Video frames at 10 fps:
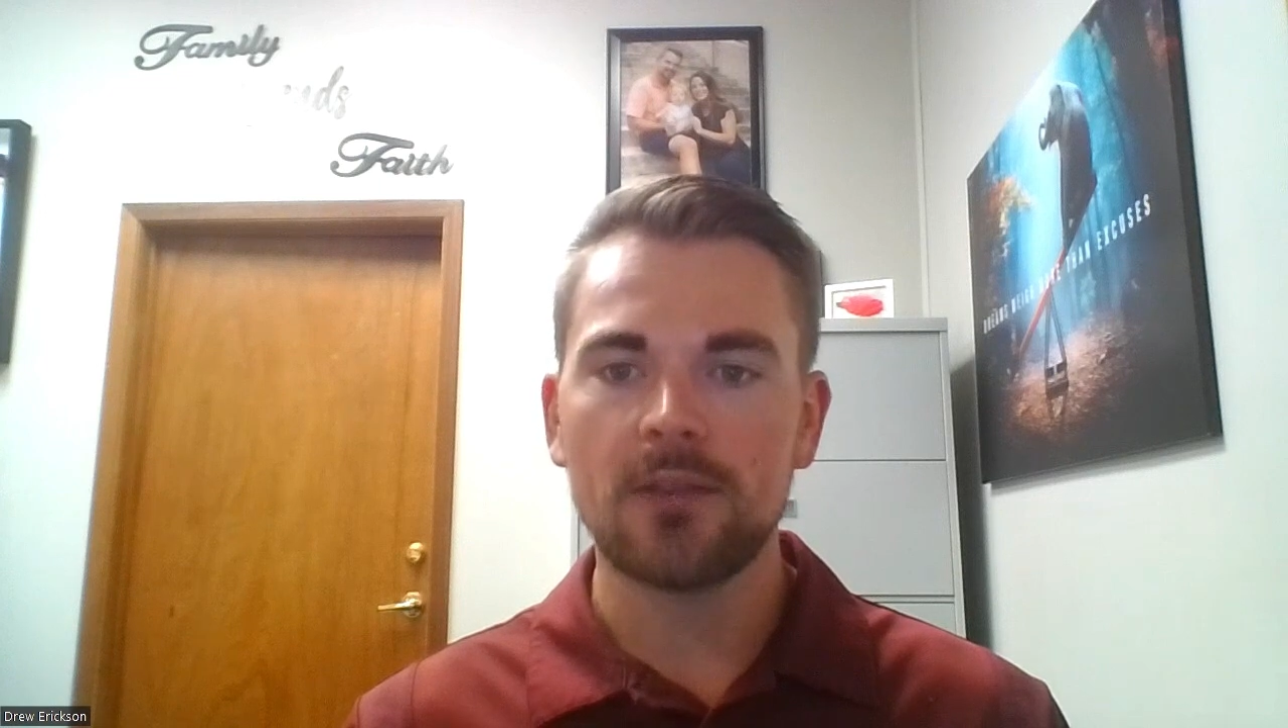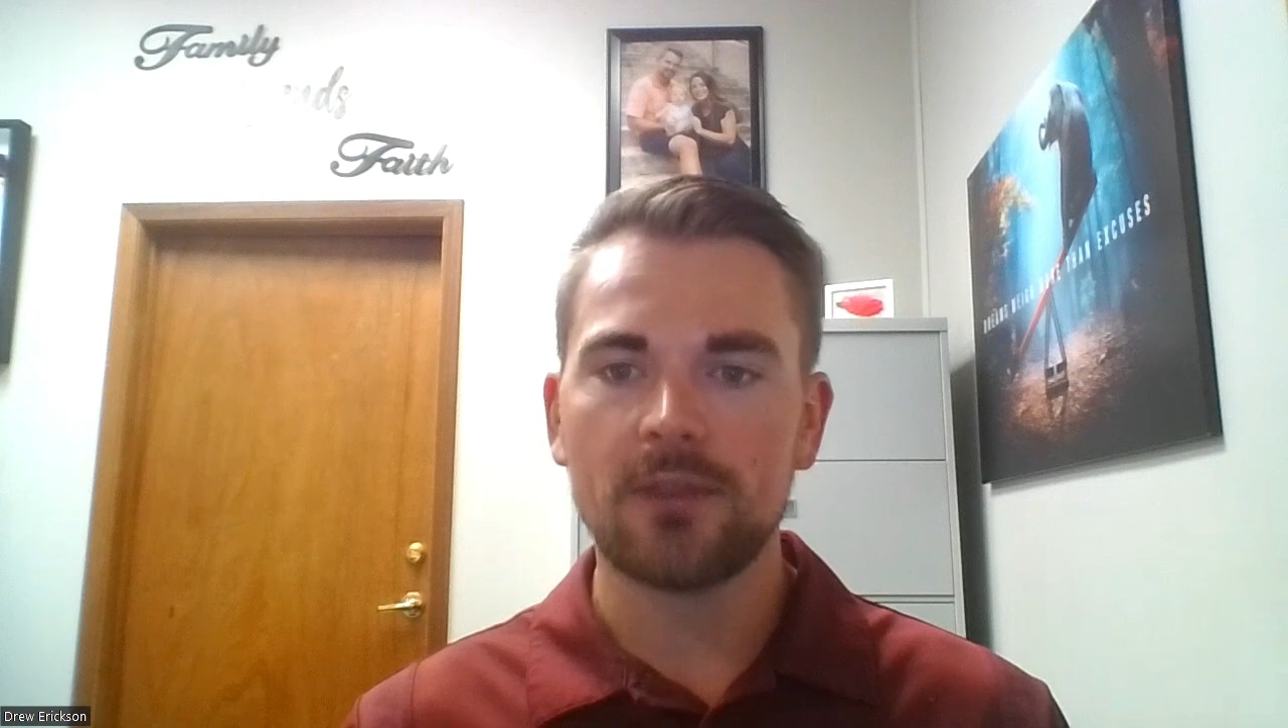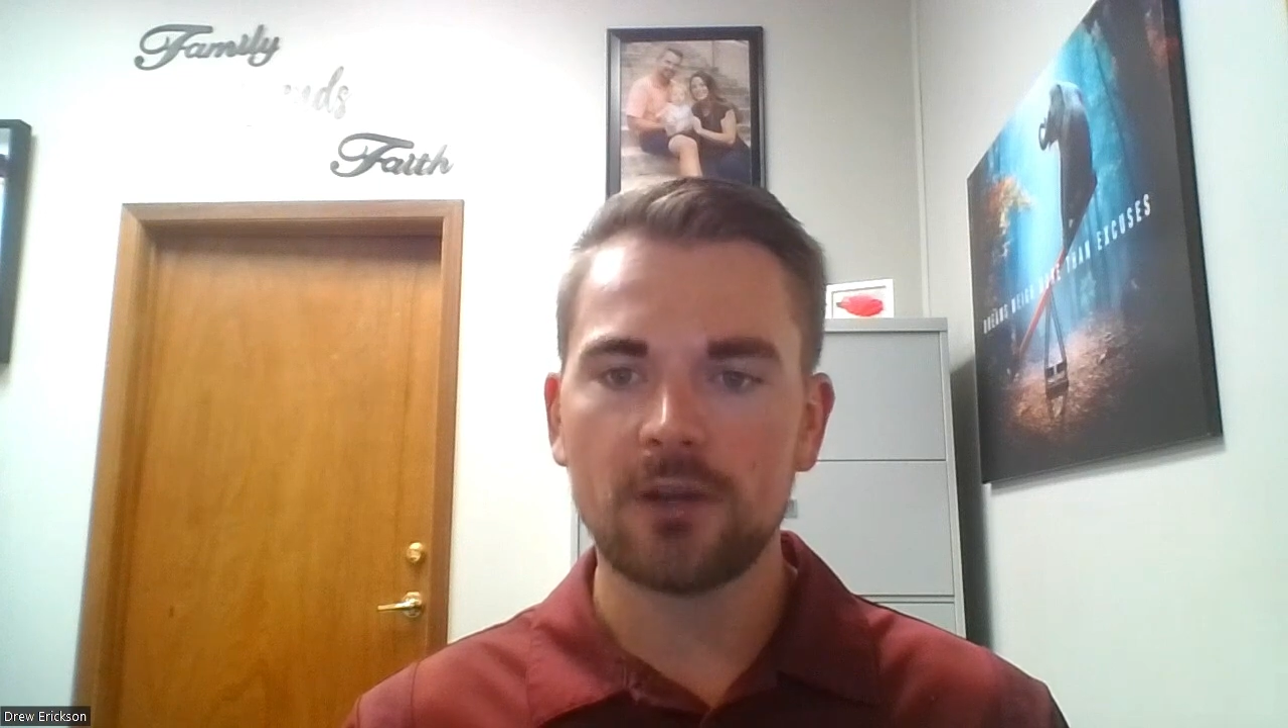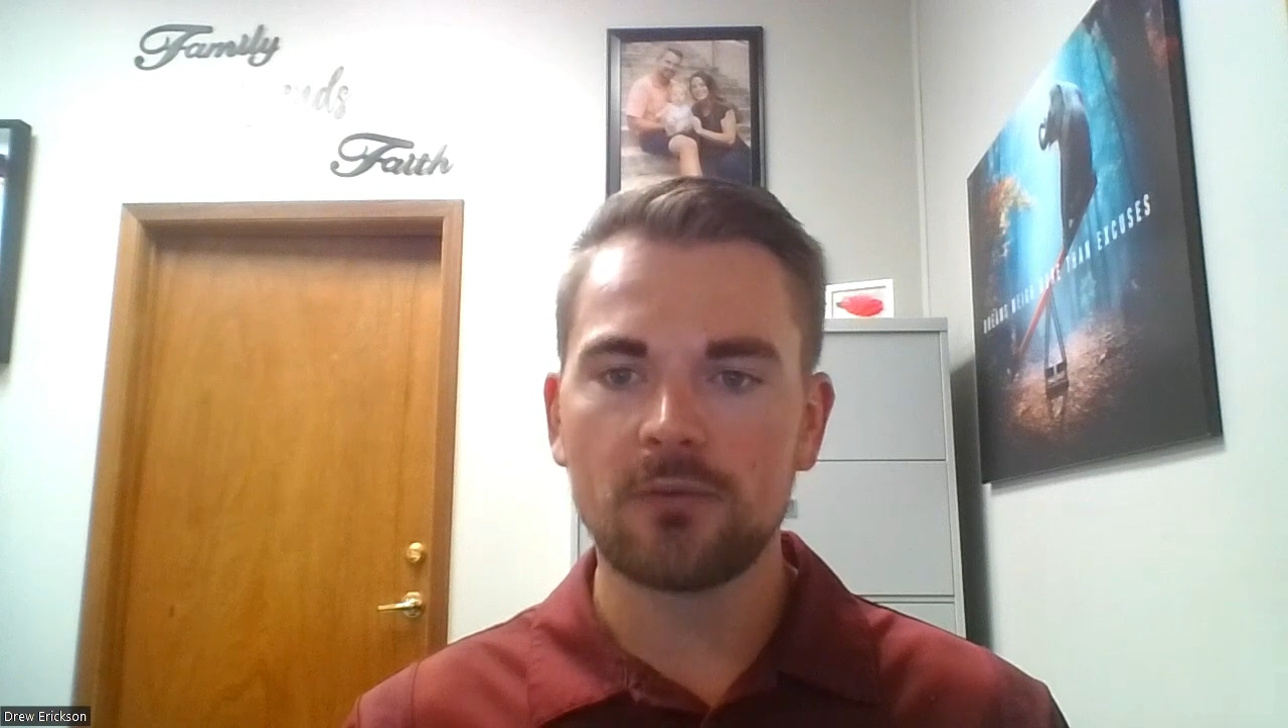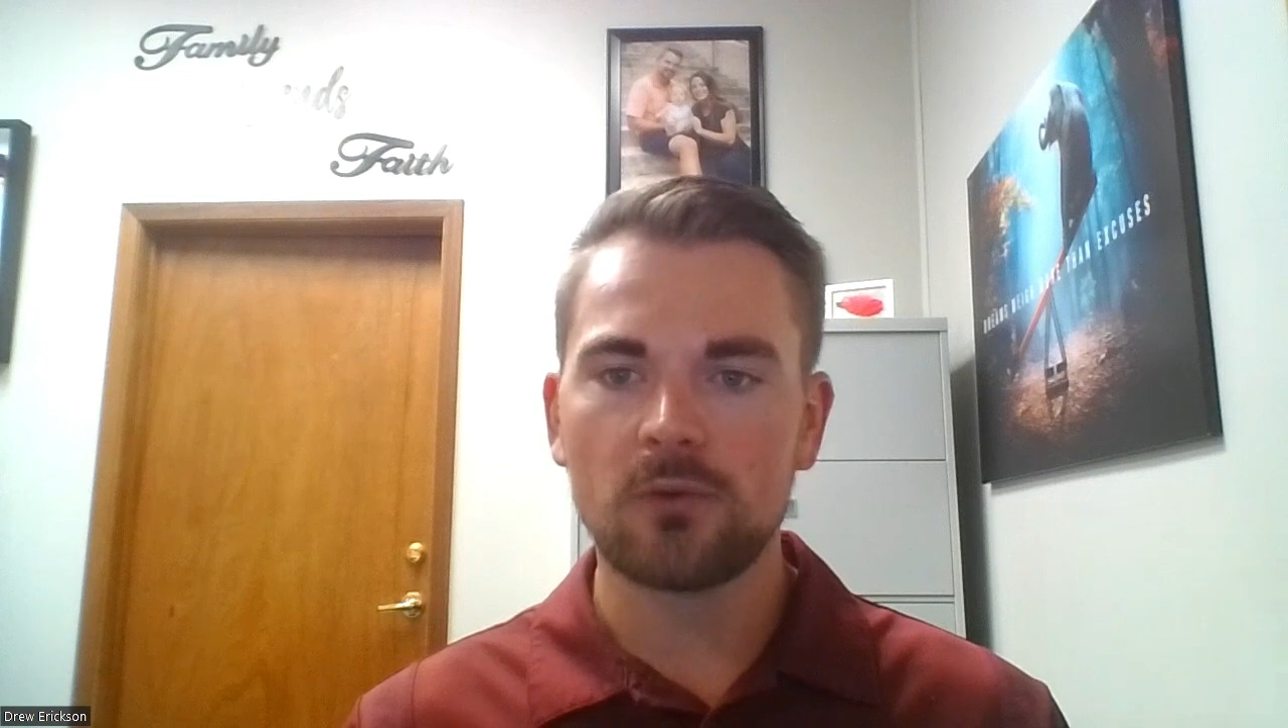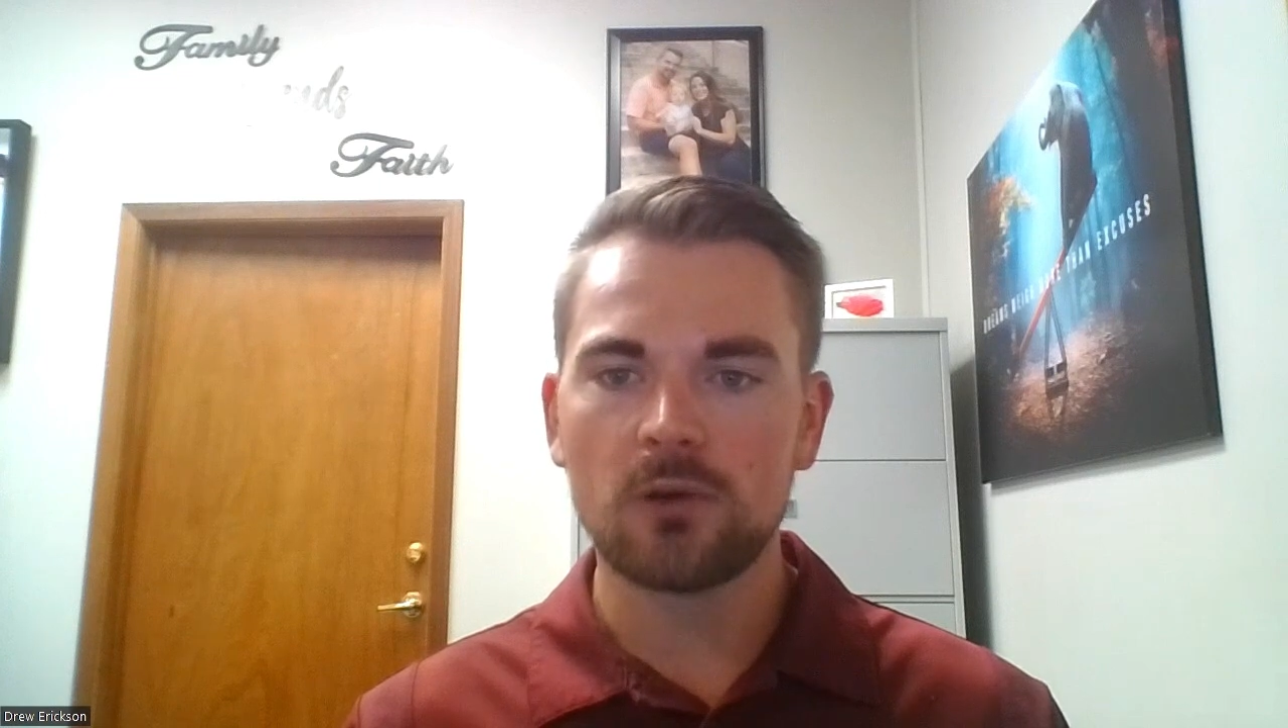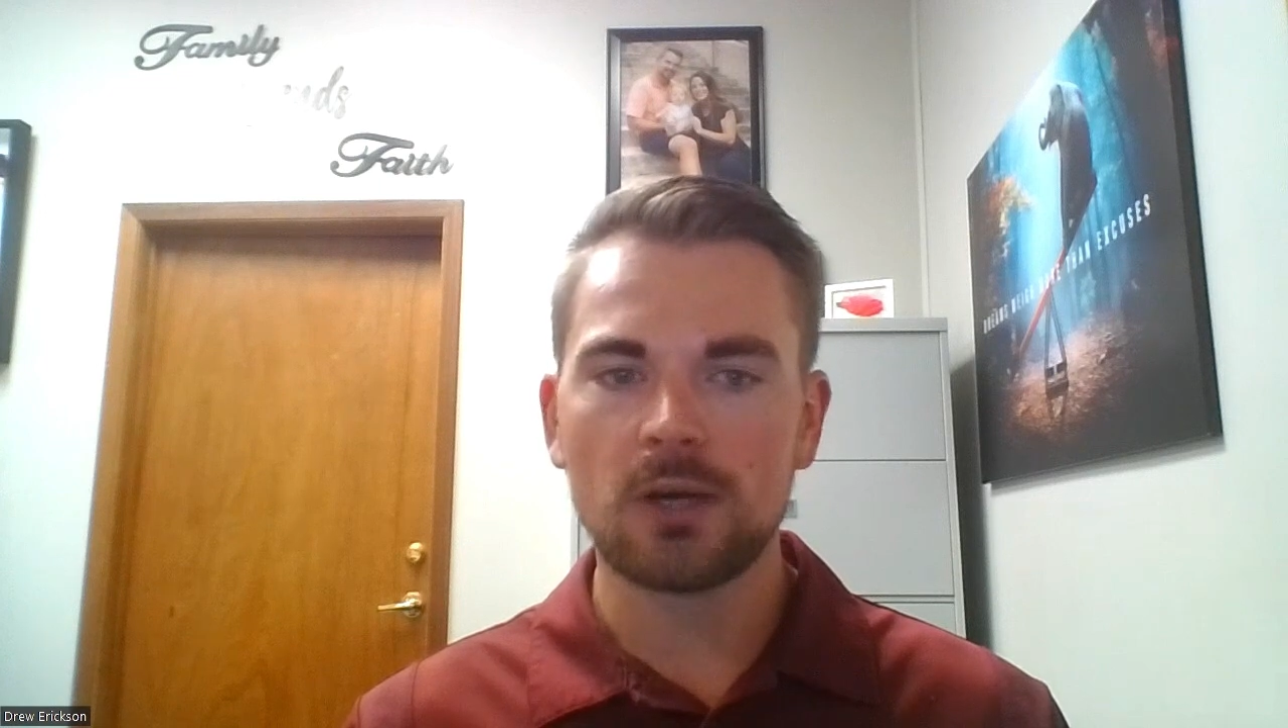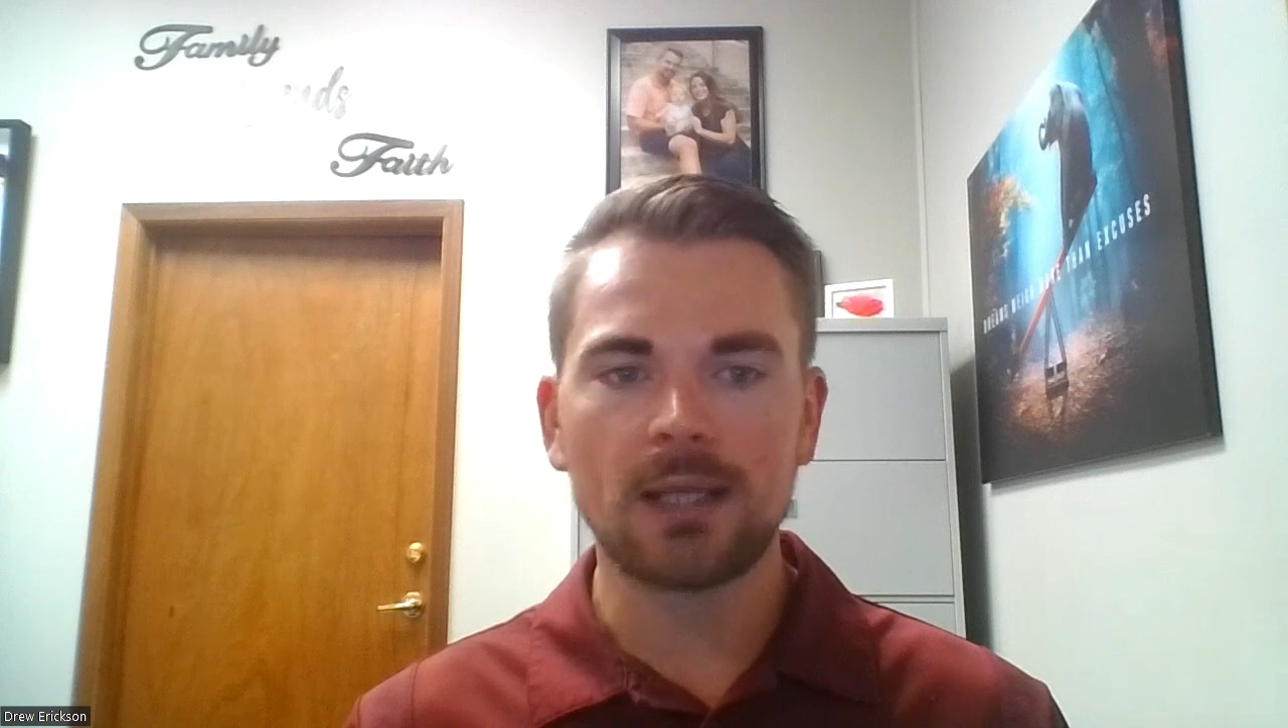Therefore,